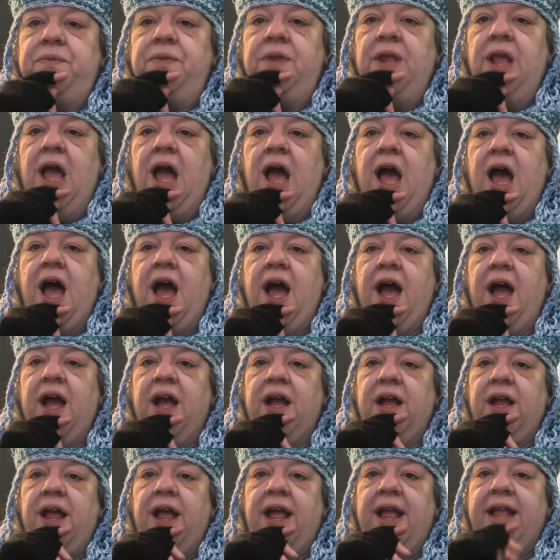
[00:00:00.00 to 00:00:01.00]

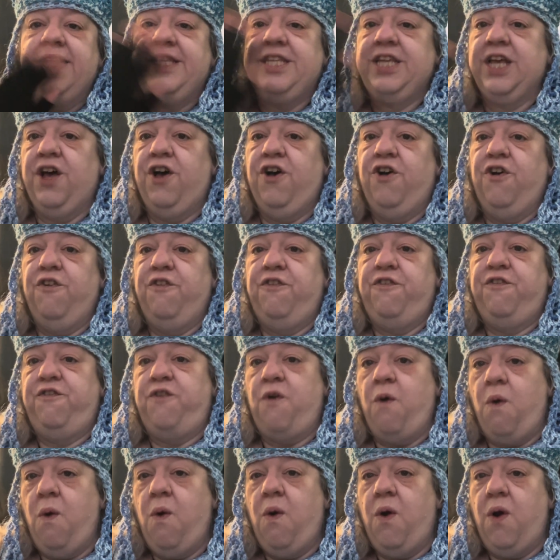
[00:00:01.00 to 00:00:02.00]
until
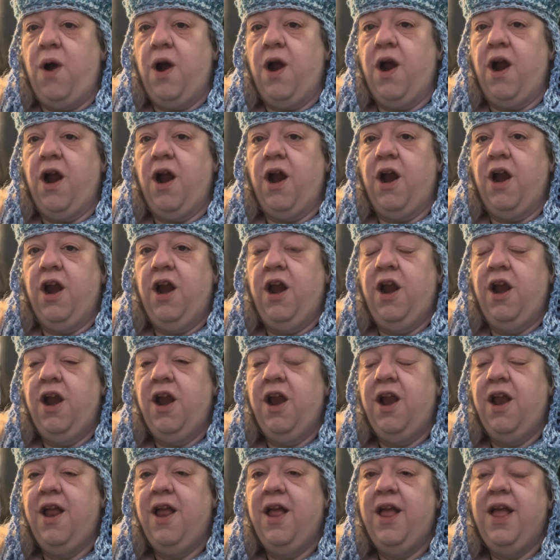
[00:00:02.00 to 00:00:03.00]
4,
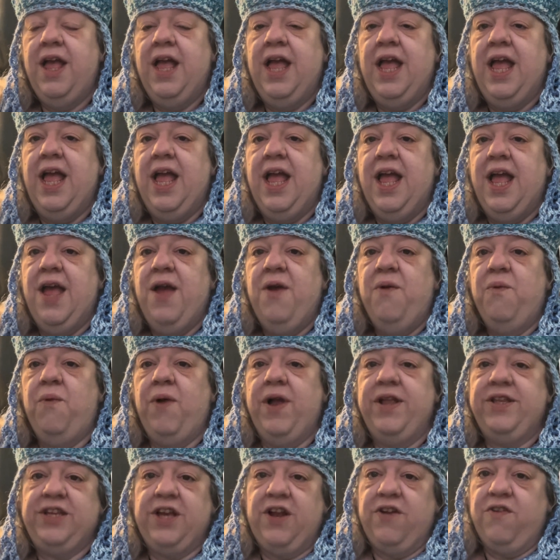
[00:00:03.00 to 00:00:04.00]

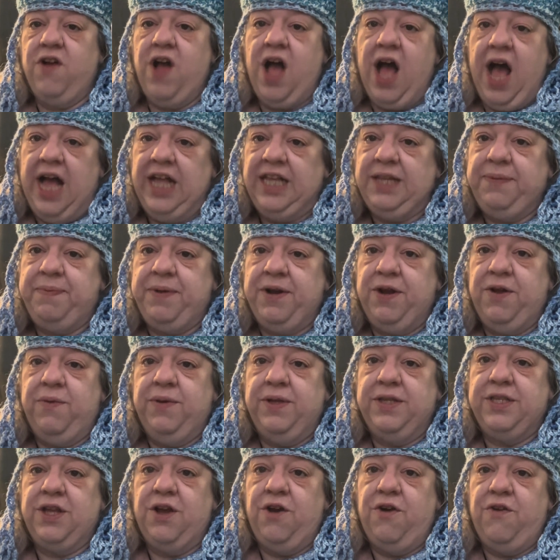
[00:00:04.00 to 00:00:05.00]
when General Hospital
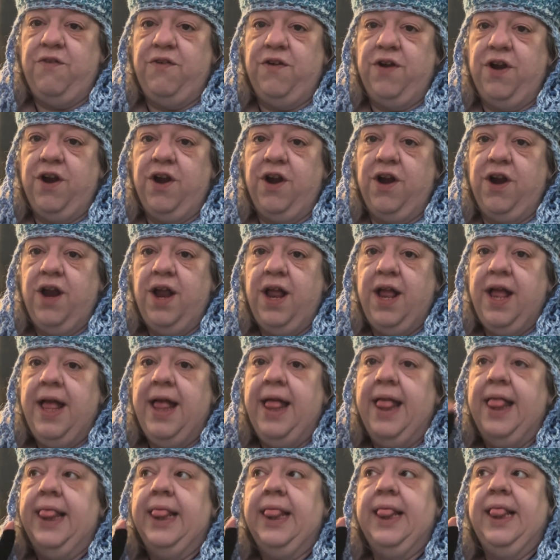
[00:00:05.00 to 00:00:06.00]
was over,
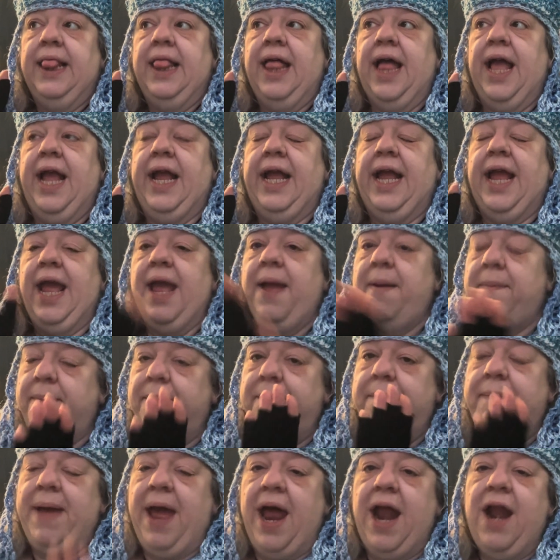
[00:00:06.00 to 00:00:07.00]
like,
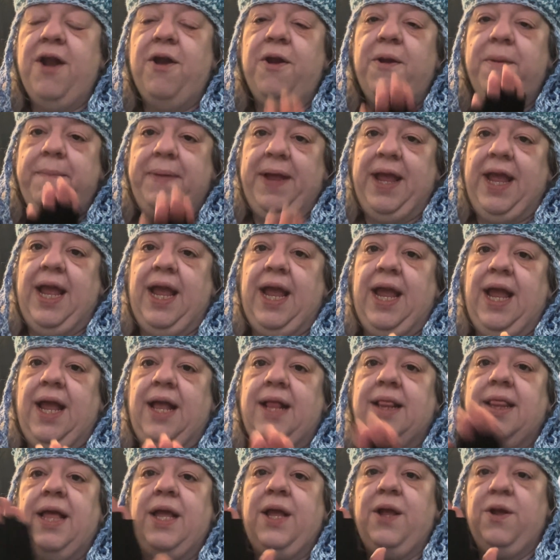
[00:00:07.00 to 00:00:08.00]
it better be
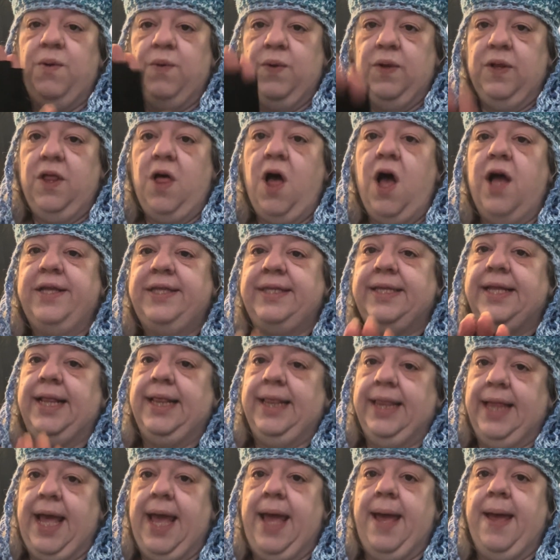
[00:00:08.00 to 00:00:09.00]
that you lost a
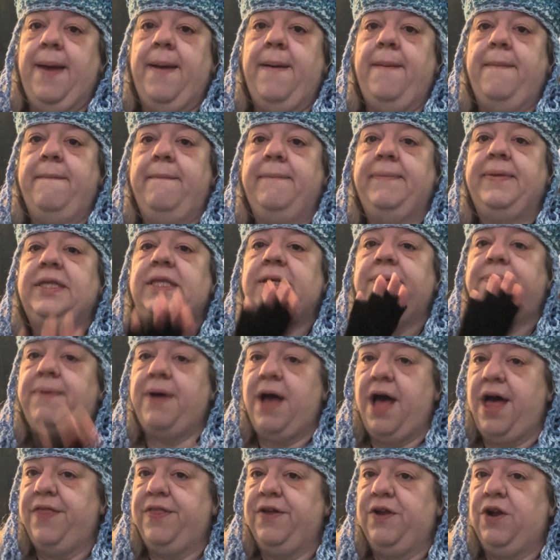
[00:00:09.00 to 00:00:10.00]
limb to
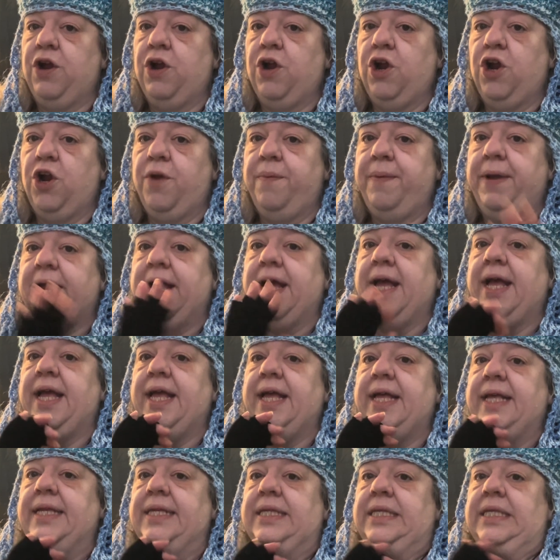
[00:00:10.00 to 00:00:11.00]
bother her,
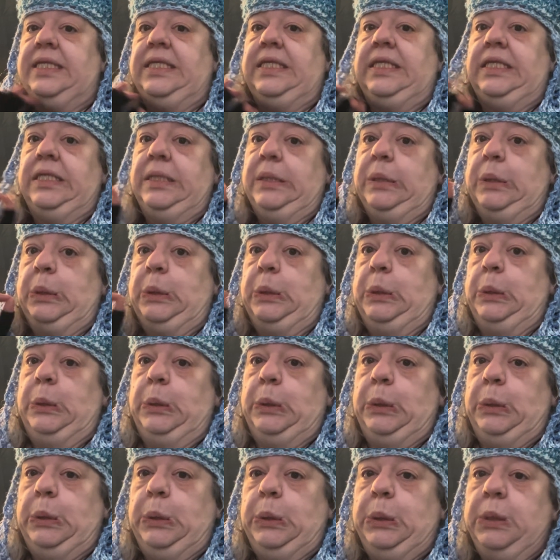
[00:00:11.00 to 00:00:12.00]
because
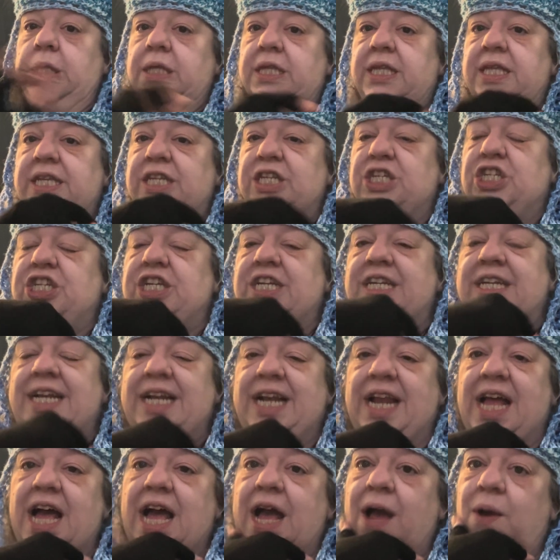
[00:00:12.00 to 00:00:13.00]
she did
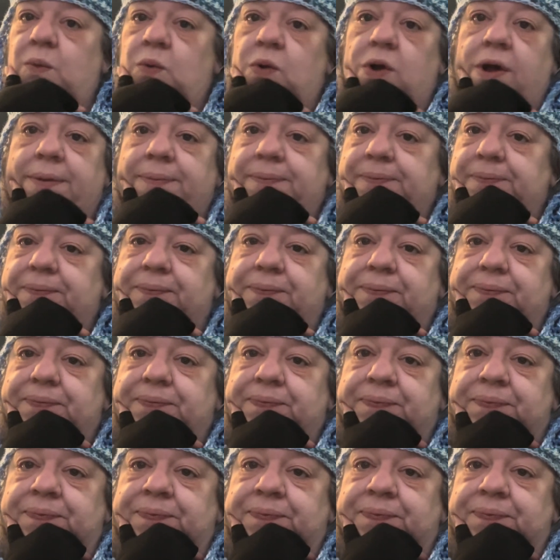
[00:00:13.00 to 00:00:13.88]
not want,